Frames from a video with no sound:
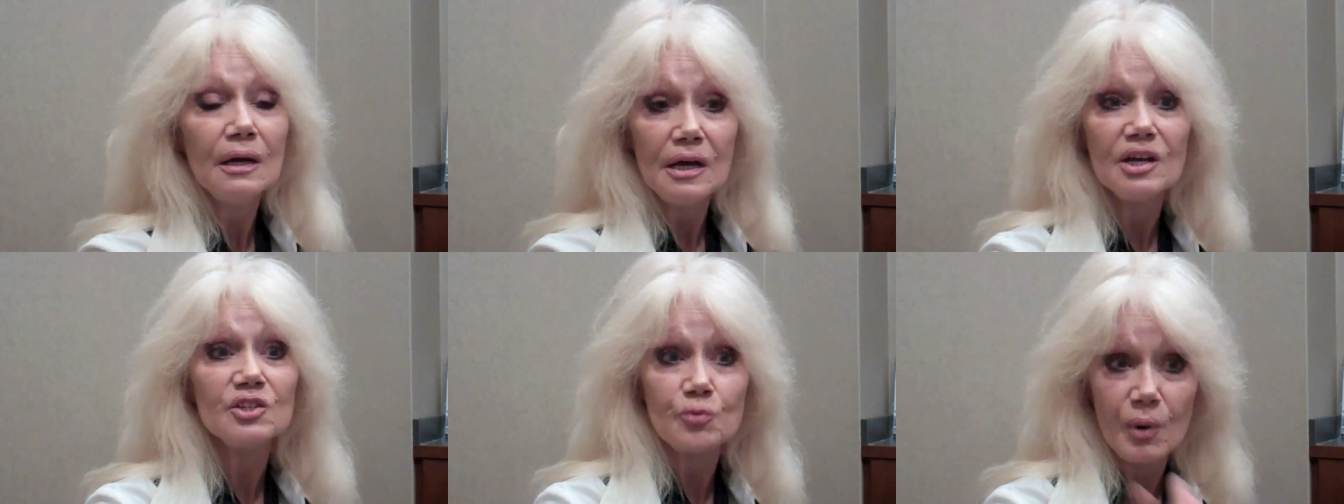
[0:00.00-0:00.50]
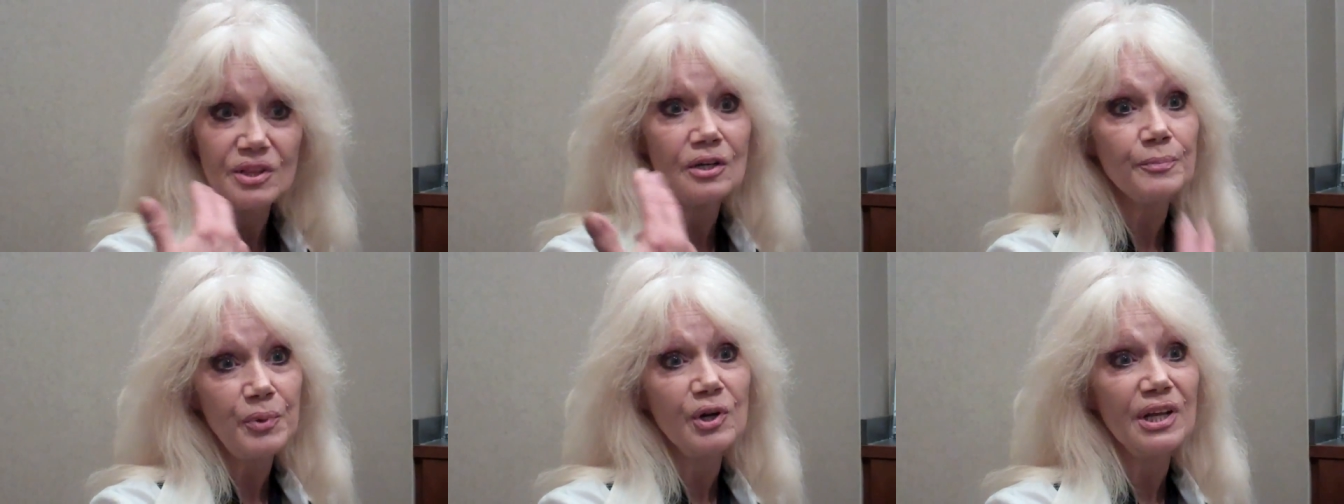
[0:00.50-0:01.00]
is when they're
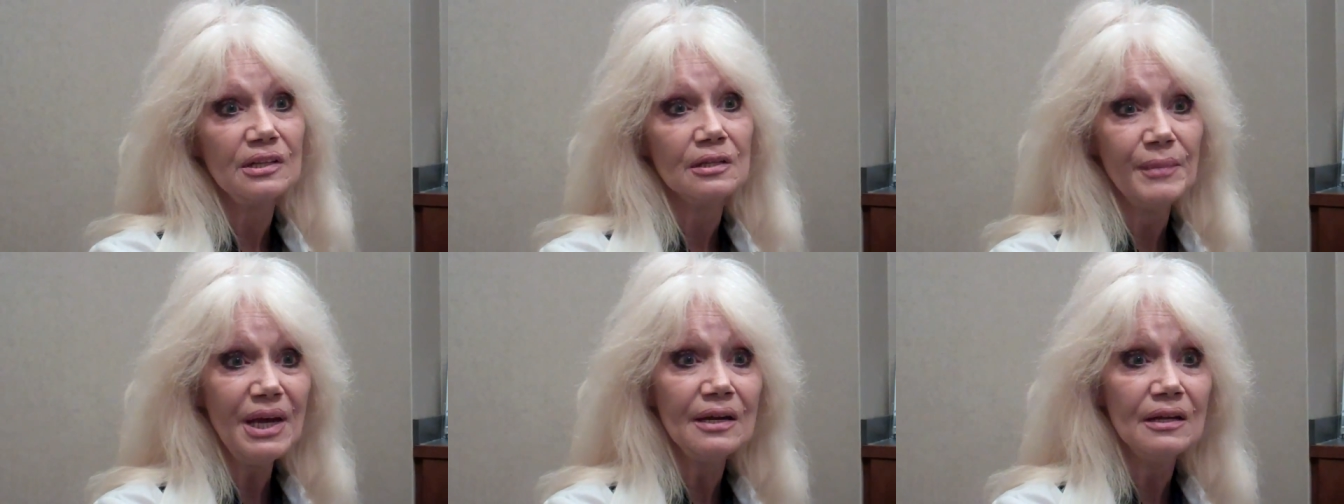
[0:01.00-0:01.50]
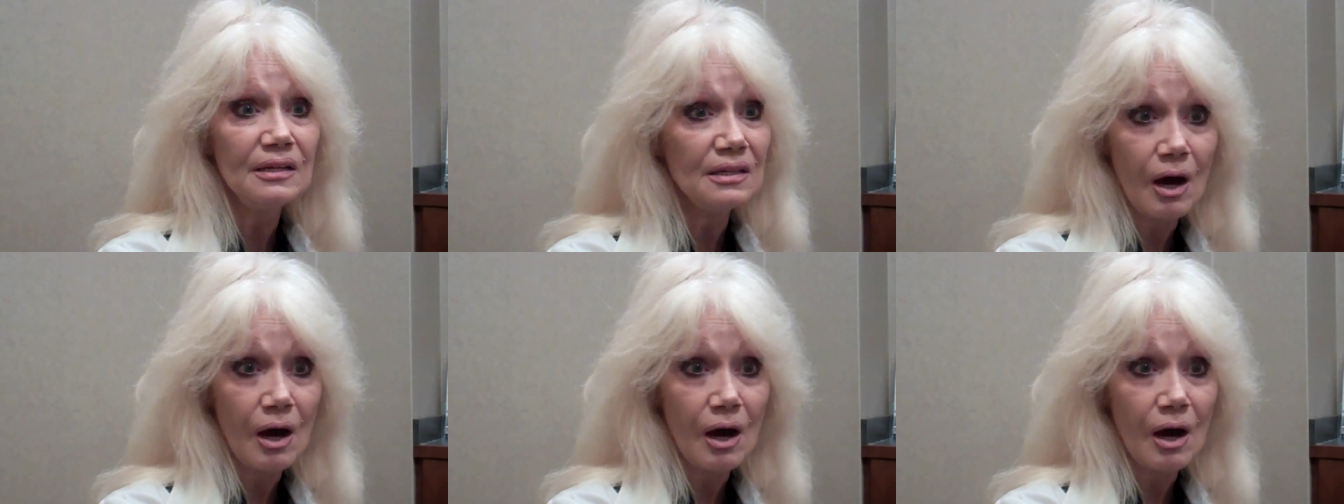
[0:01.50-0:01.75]
putting them in and